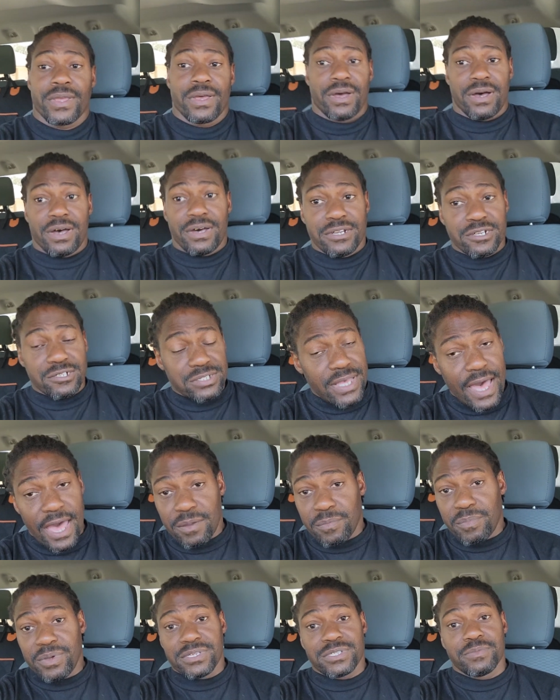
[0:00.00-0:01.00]
There's got
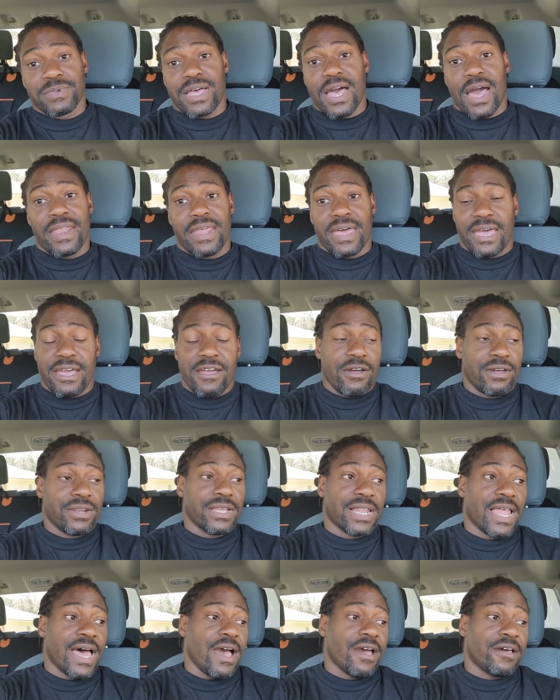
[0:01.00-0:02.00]
to be some kind of air in
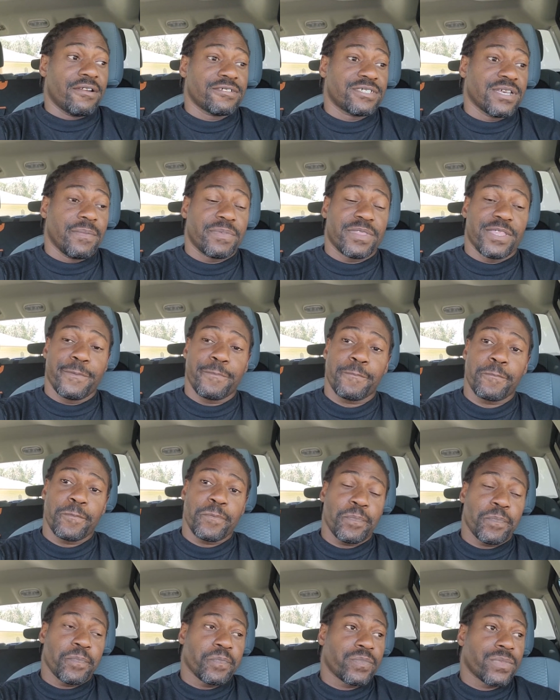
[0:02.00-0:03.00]
the line or something.
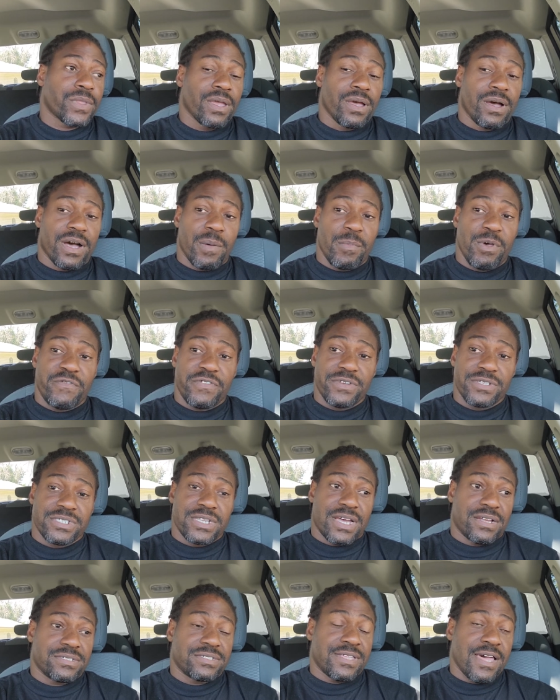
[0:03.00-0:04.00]
If it's
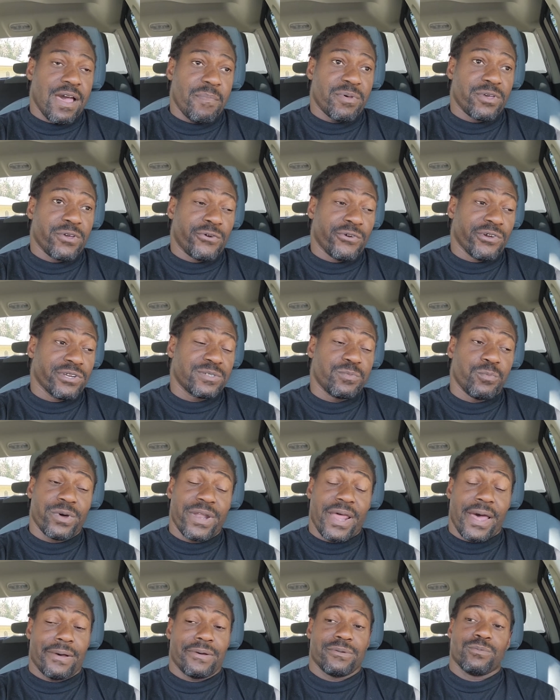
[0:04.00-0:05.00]
not stopping crisp
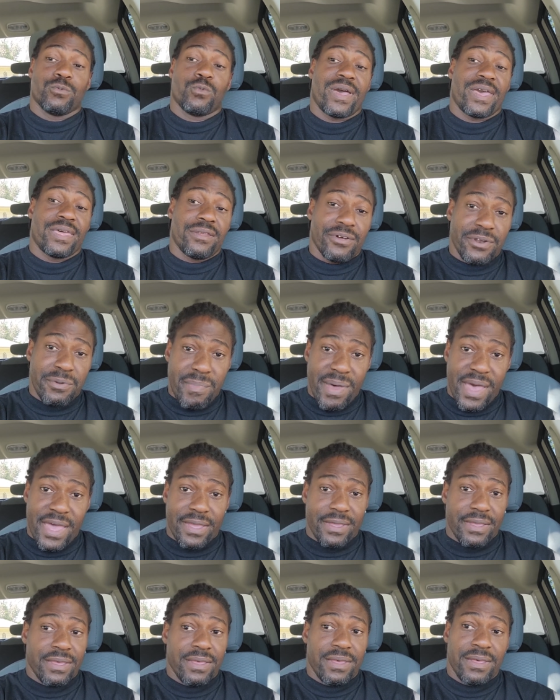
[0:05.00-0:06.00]
without weight on the
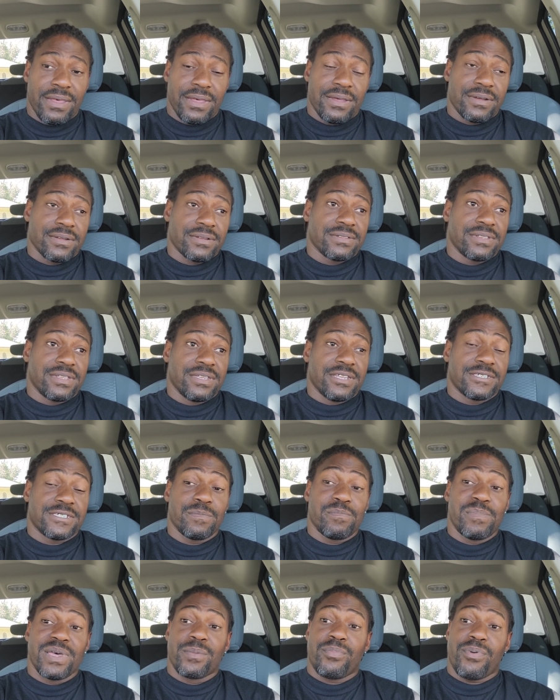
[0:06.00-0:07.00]
back, then it's
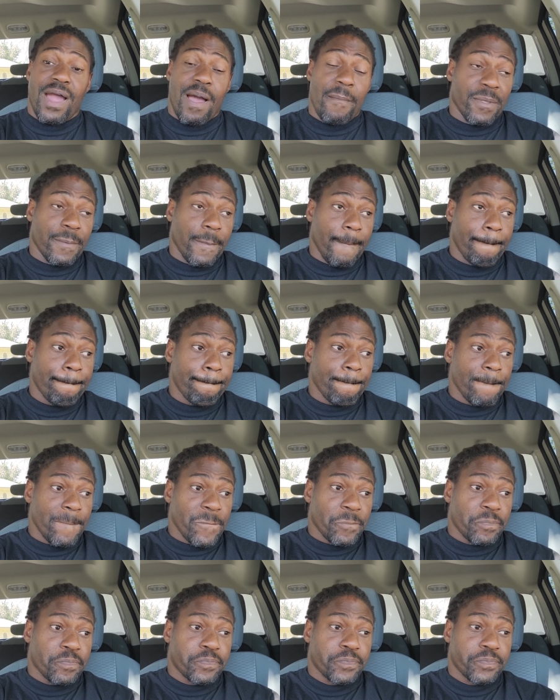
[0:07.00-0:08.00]
a big problem.
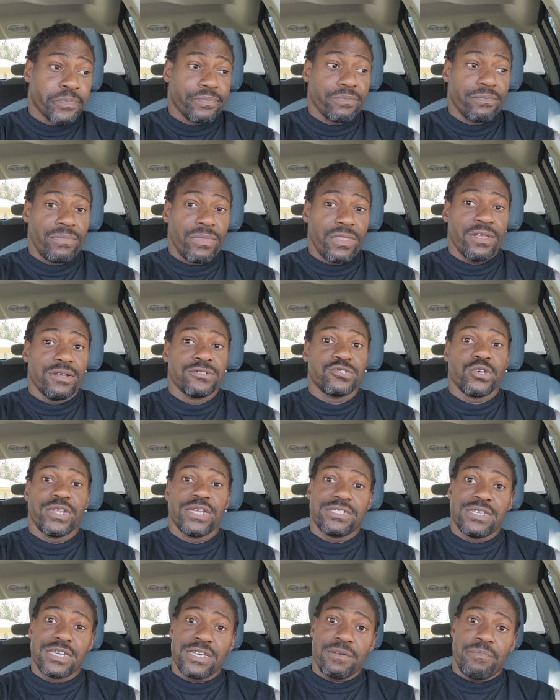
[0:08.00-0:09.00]
So
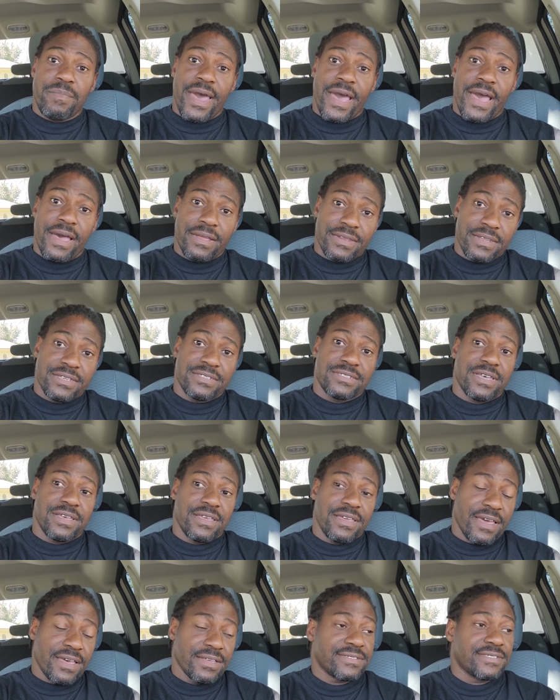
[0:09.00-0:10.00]
they took it back. They say
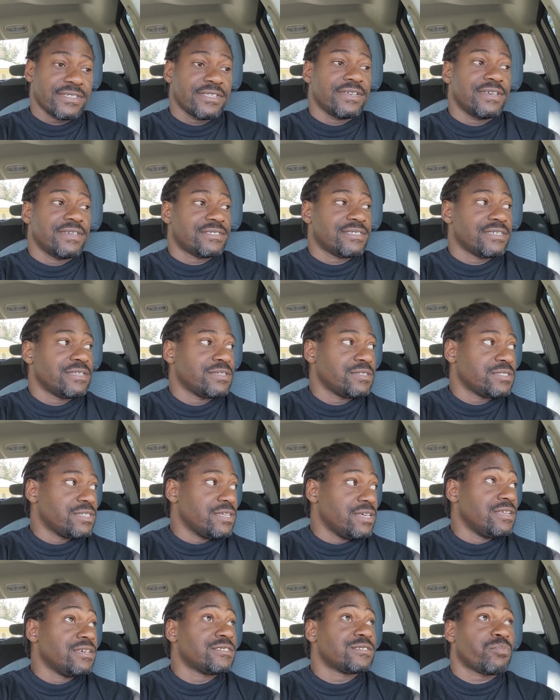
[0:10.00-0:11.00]
yes, it
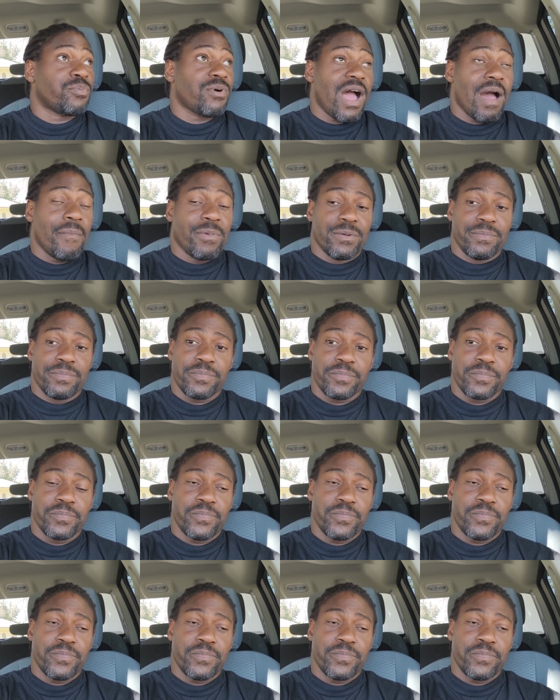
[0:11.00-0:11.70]
is a problem.